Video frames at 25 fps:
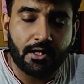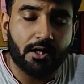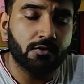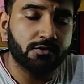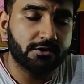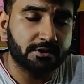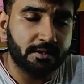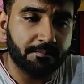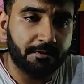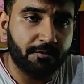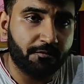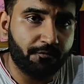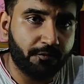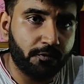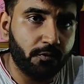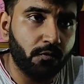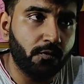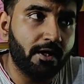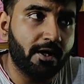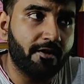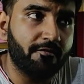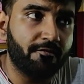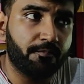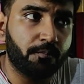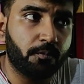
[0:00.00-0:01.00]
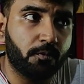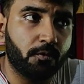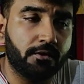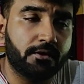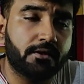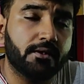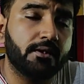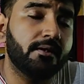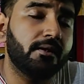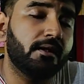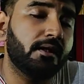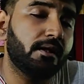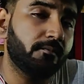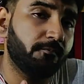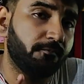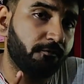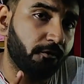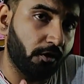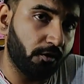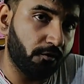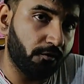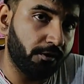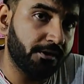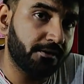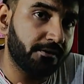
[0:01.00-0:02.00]
Now, some of you have put
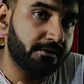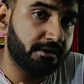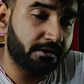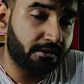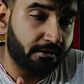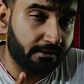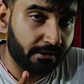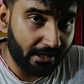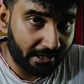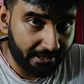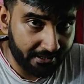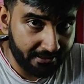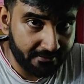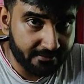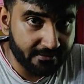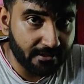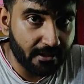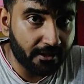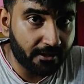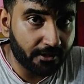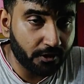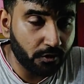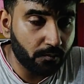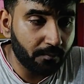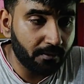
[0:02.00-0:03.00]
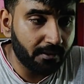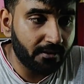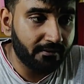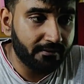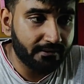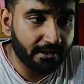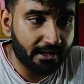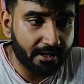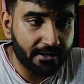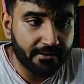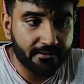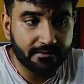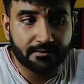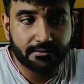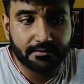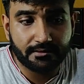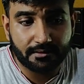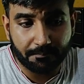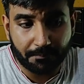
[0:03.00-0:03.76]
forward the right argument that